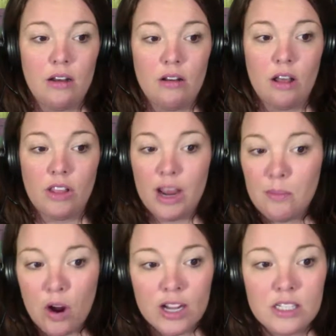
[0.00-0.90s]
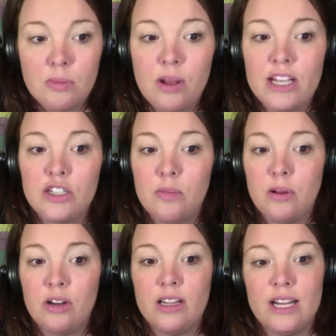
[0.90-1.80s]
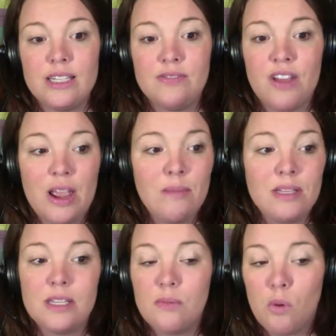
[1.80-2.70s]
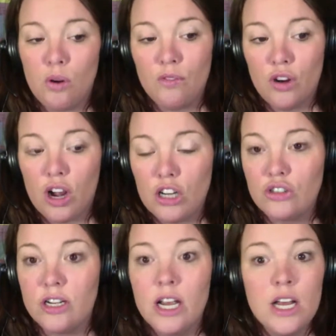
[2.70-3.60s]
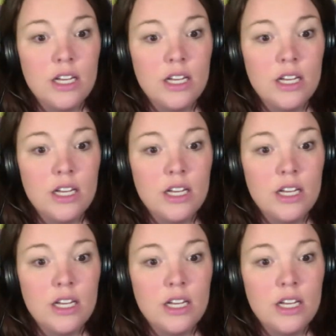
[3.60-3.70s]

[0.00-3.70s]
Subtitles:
a landmark is a place or building that is famous and important for a country.